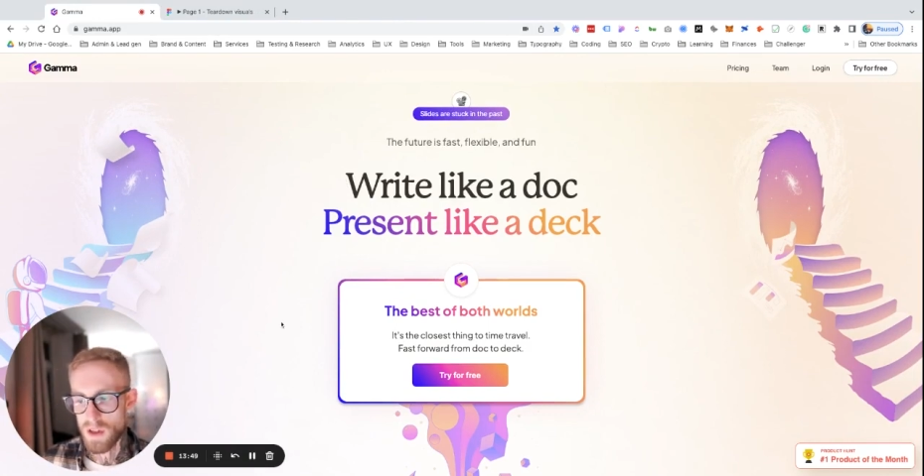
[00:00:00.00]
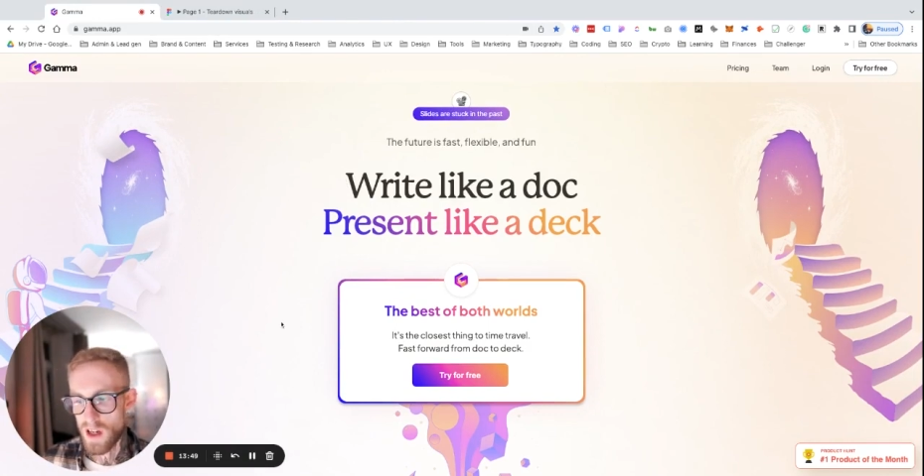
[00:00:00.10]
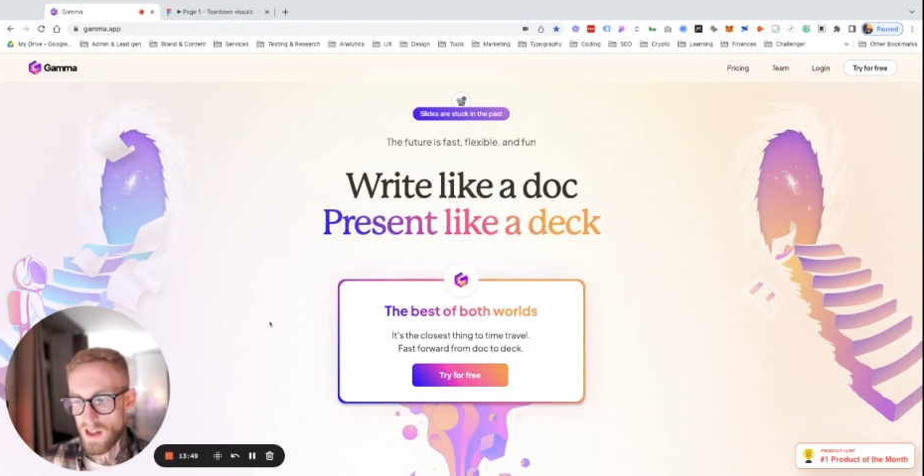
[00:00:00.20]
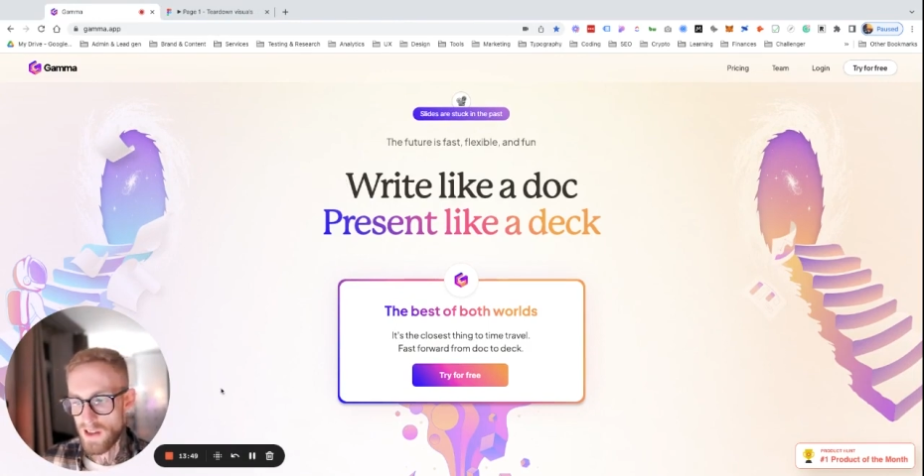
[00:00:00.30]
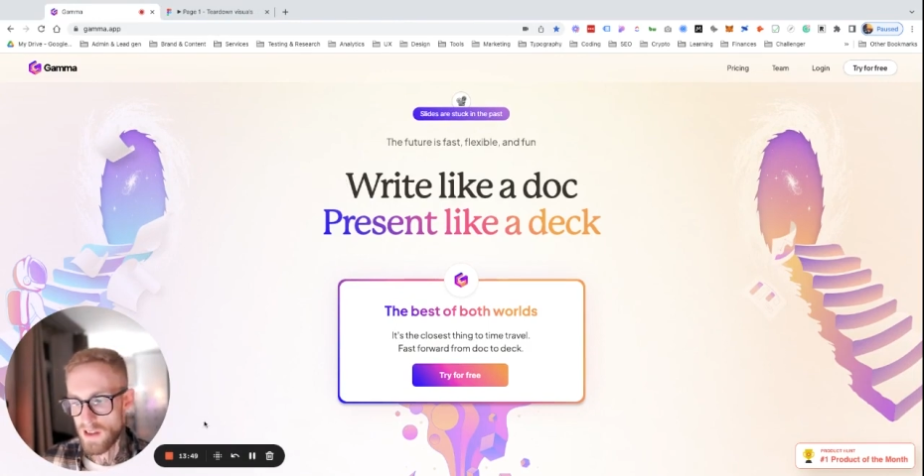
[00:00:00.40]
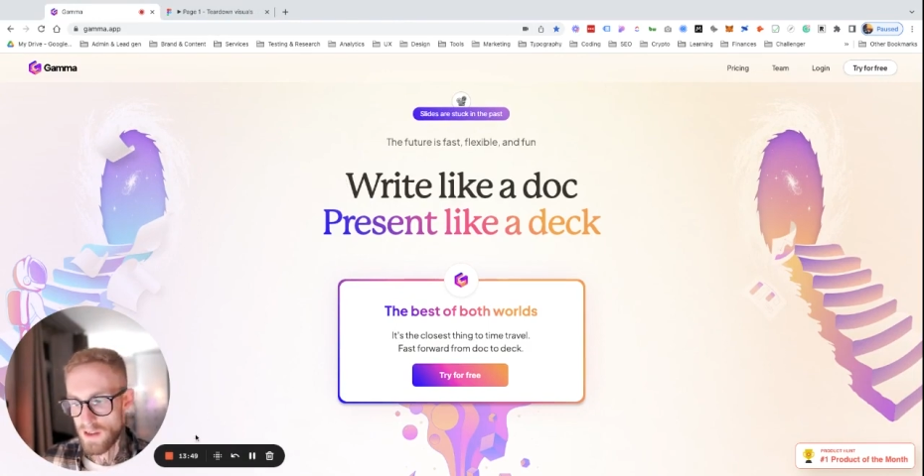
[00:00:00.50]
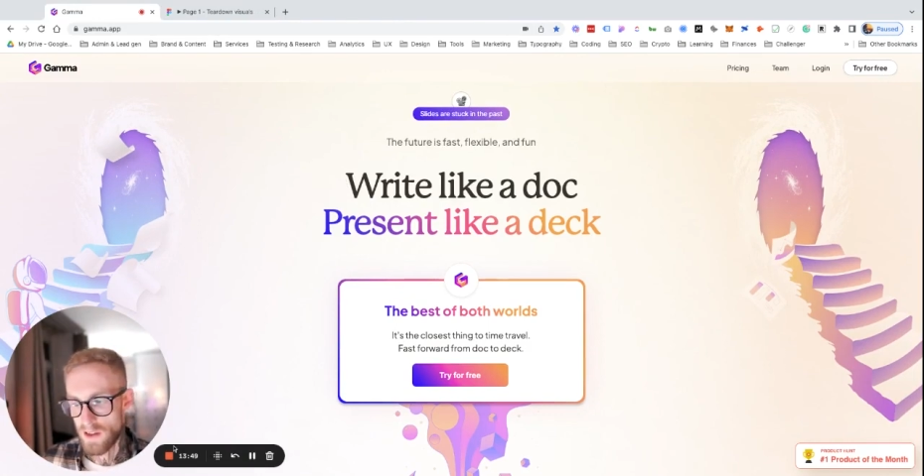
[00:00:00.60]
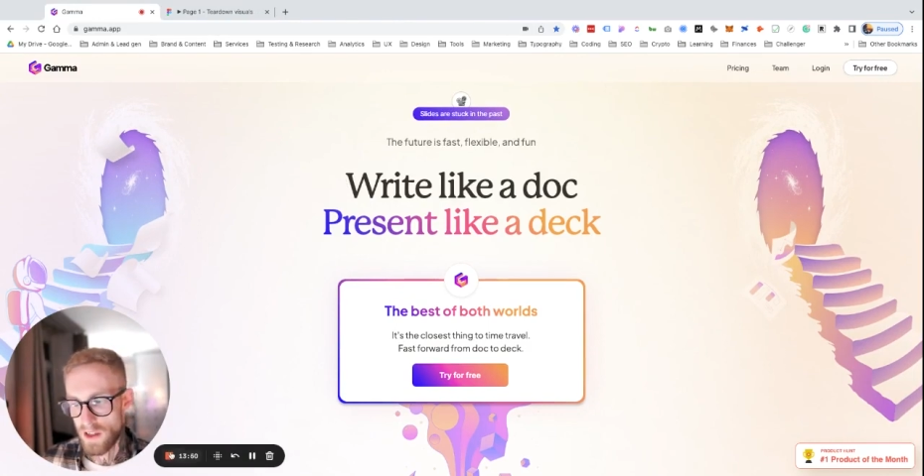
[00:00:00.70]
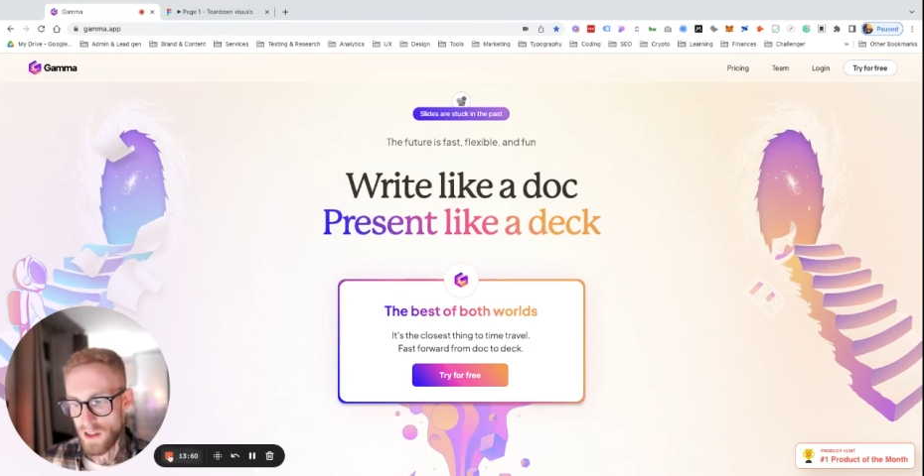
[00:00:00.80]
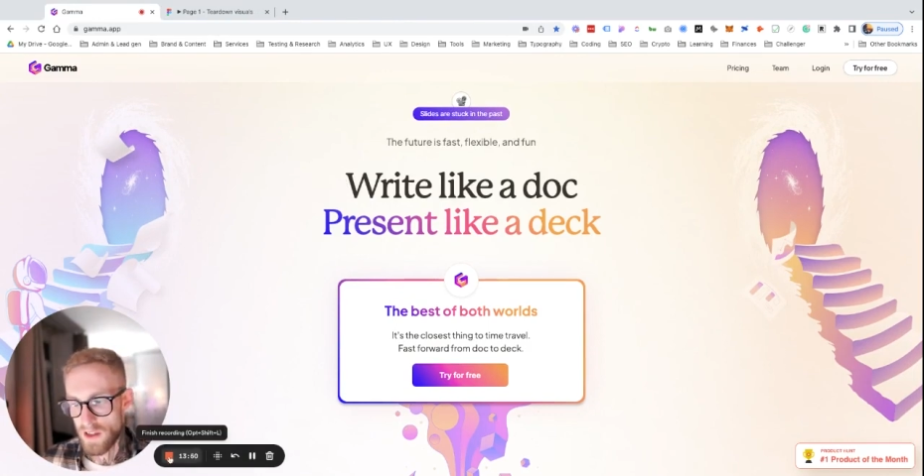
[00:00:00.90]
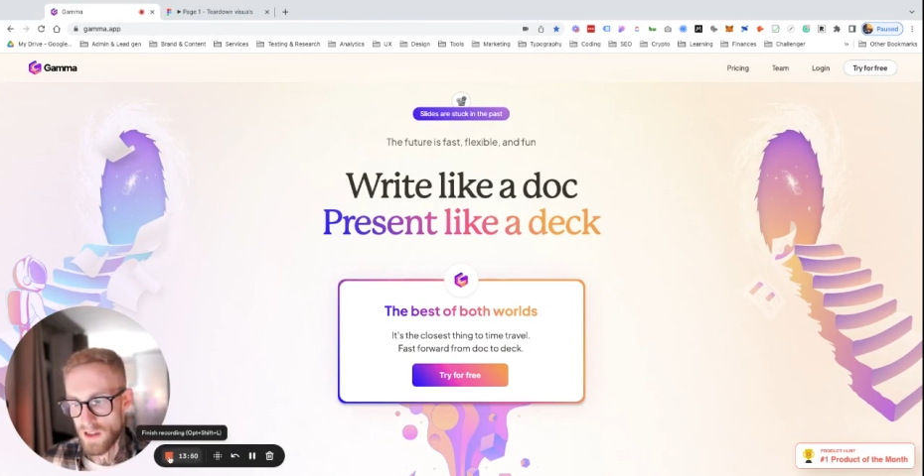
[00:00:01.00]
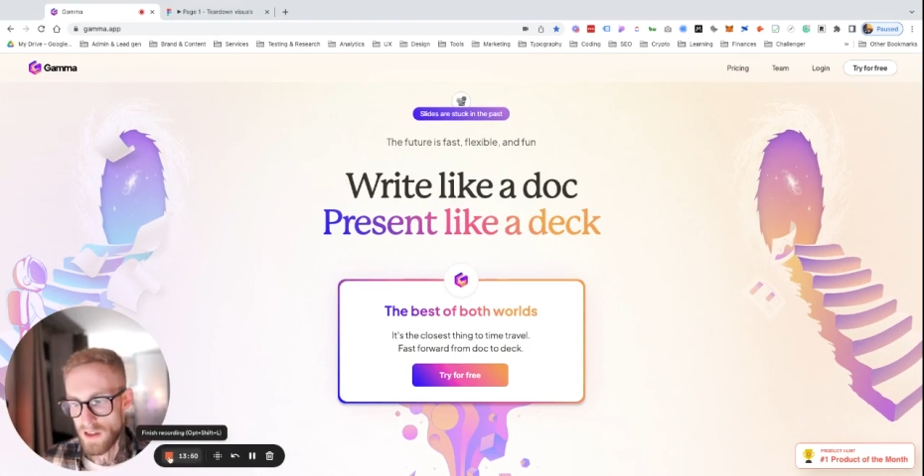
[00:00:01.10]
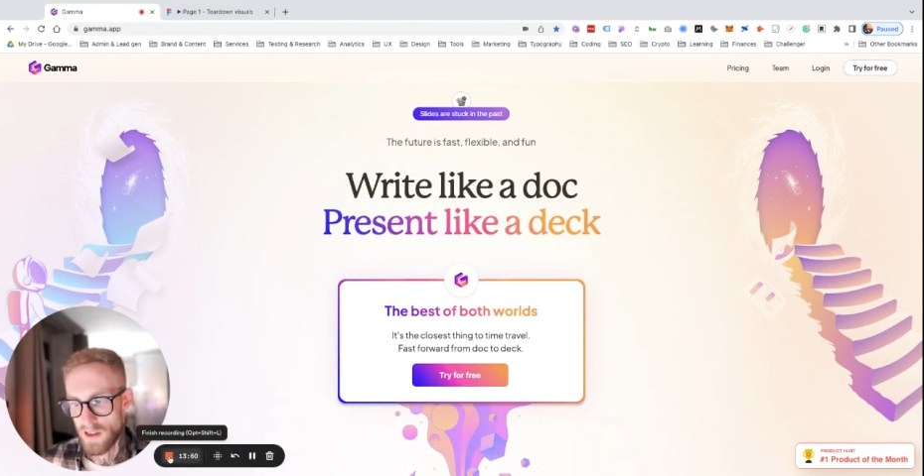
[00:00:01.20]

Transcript: slides. Cheers.